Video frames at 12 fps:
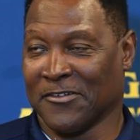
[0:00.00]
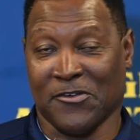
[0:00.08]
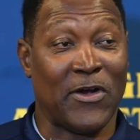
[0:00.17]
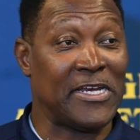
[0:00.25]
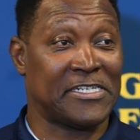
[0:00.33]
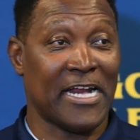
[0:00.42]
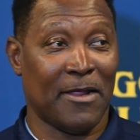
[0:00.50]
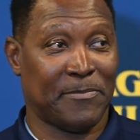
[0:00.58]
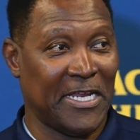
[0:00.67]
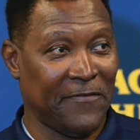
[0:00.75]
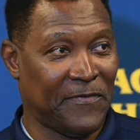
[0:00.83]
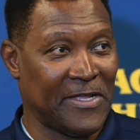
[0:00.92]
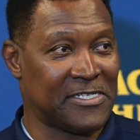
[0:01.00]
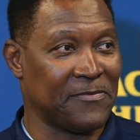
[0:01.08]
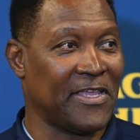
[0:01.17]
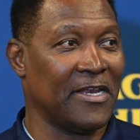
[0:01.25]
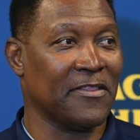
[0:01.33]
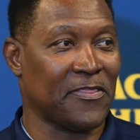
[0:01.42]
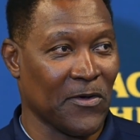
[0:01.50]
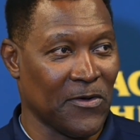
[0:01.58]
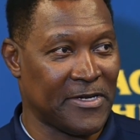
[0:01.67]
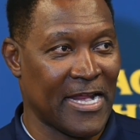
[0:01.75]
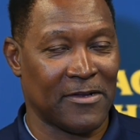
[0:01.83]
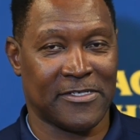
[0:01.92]
Great job defense of getting the
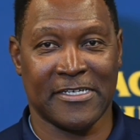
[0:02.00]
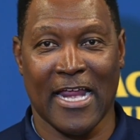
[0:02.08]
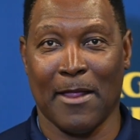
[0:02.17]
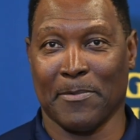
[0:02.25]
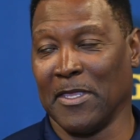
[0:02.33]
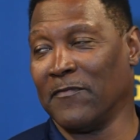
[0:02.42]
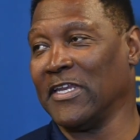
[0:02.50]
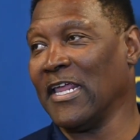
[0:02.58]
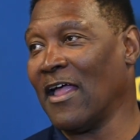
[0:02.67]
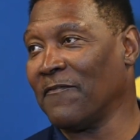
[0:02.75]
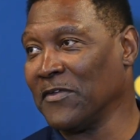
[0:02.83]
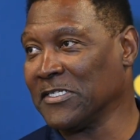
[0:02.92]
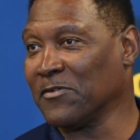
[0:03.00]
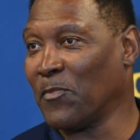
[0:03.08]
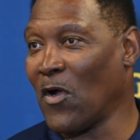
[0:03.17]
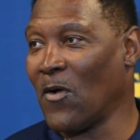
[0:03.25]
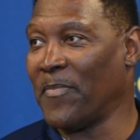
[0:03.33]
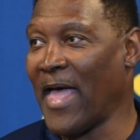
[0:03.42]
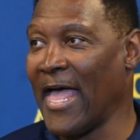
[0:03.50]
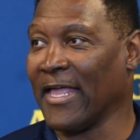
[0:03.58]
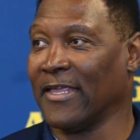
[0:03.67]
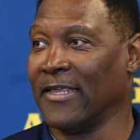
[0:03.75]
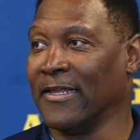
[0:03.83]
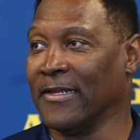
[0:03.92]
third down stop, giving the offense the ball
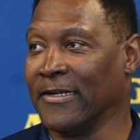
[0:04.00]
back.